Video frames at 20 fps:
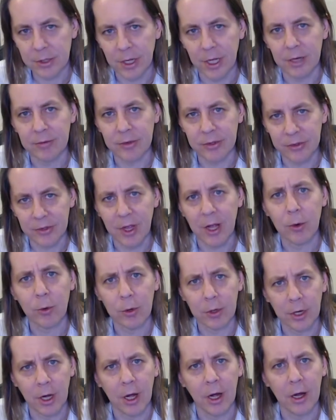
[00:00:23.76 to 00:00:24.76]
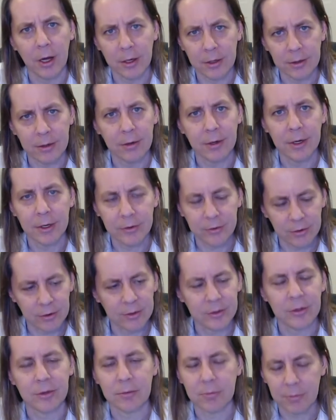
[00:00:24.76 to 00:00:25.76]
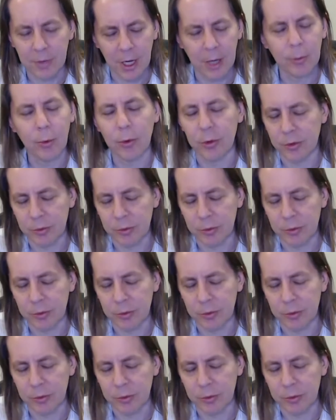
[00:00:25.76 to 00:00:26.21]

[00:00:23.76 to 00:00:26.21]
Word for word: kind of a sour guy. All right, so let's just, I won't